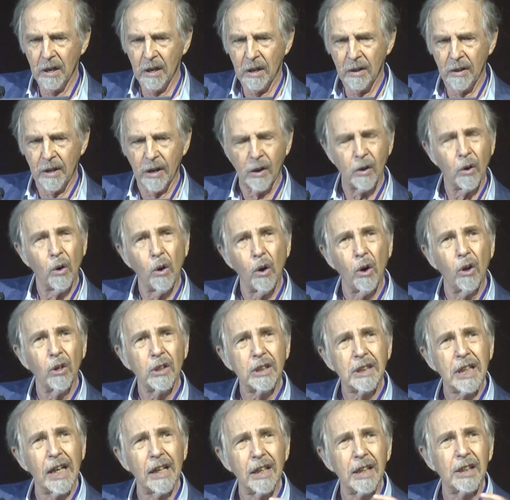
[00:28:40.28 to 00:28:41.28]
They're all
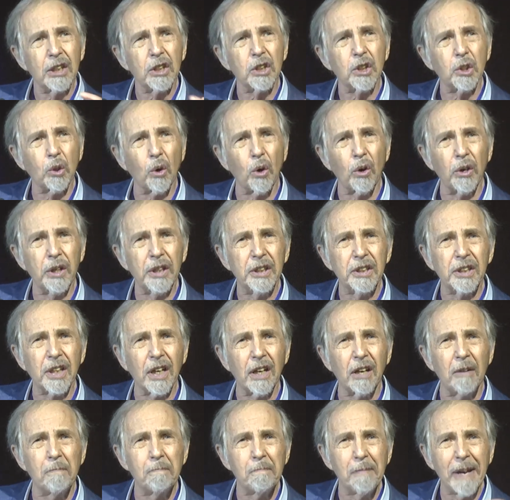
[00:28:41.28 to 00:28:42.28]
telling stories that
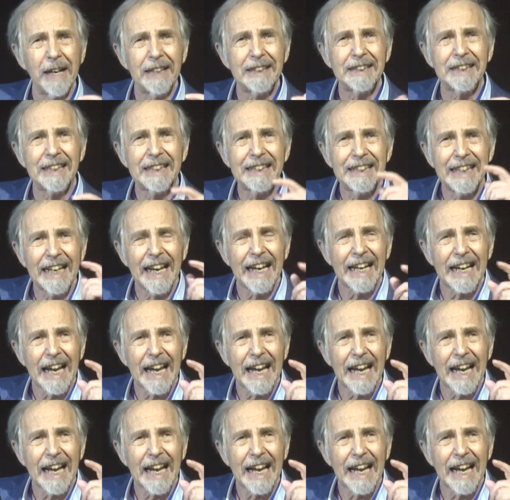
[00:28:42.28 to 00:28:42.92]
are meant to get